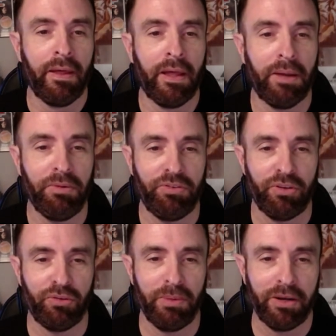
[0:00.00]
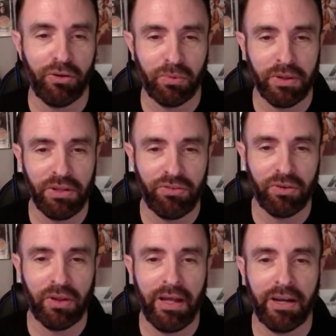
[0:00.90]
MD says, Mando's willingness to go
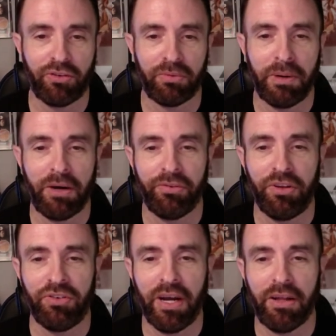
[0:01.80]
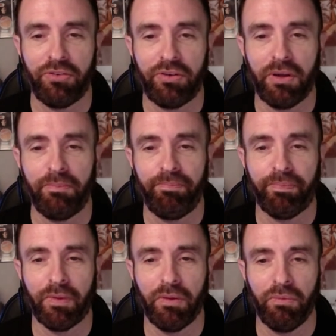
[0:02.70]
that extra mile for the child, some